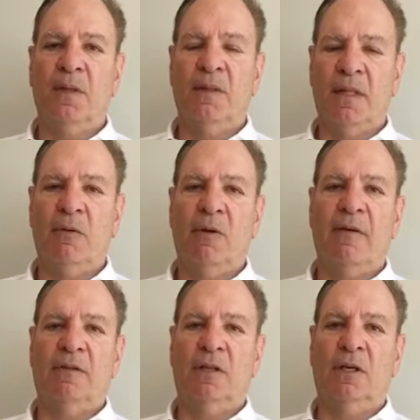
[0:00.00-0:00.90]
that they would
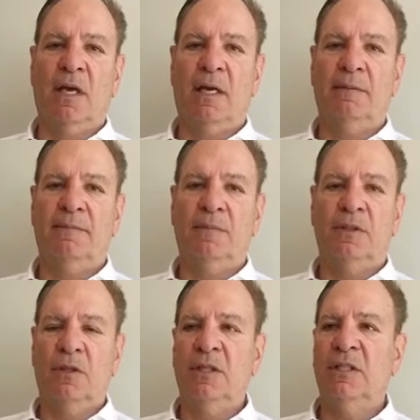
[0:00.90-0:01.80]
have to look at.
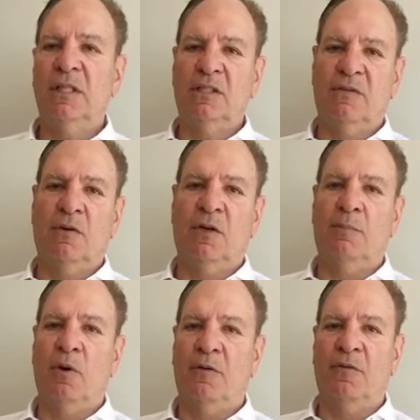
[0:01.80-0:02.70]
So these things are very
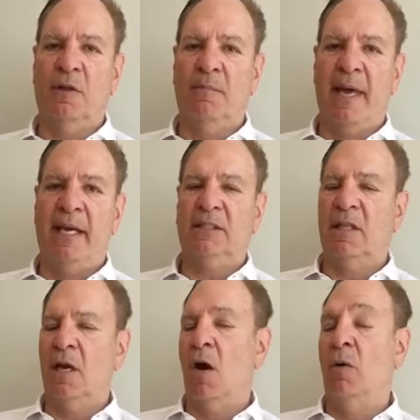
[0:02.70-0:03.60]
important for the banks,
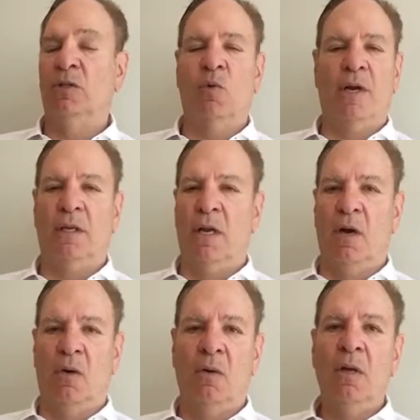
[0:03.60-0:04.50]
and they always want to
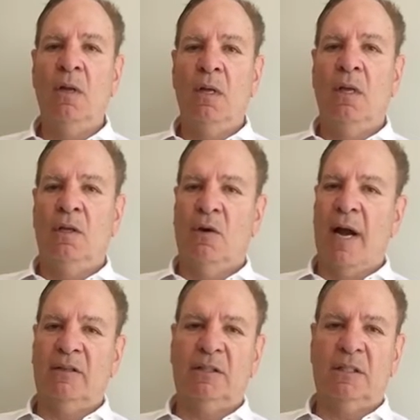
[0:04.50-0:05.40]
know your
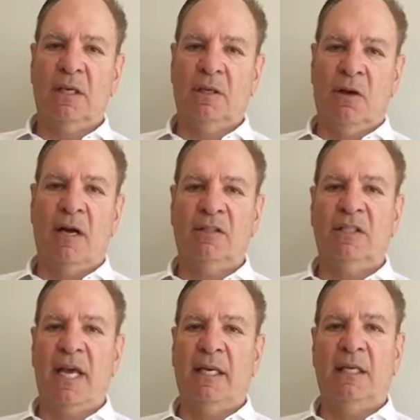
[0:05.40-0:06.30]

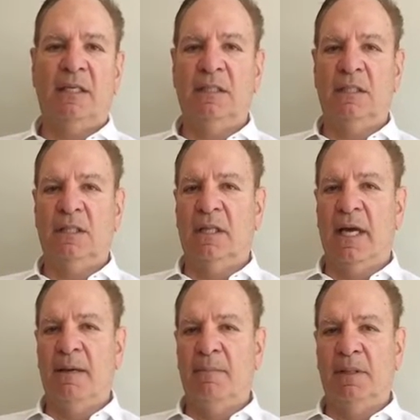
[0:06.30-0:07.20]
outstanding contingent
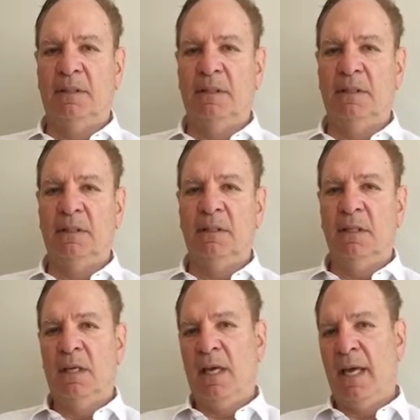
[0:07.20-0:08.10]
liabilities,
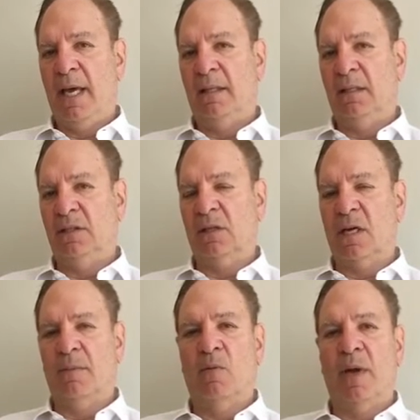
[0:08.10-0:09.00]
and these are a
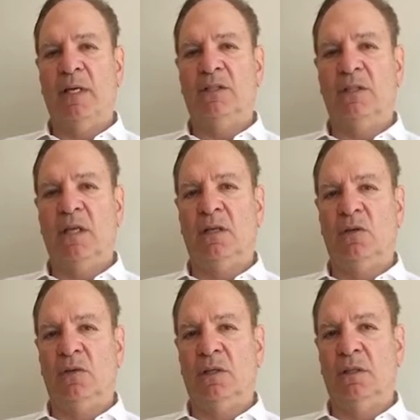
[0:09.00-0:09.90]
couple ways that
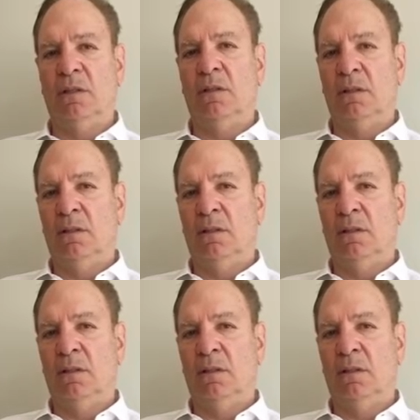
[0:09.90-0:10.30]
you can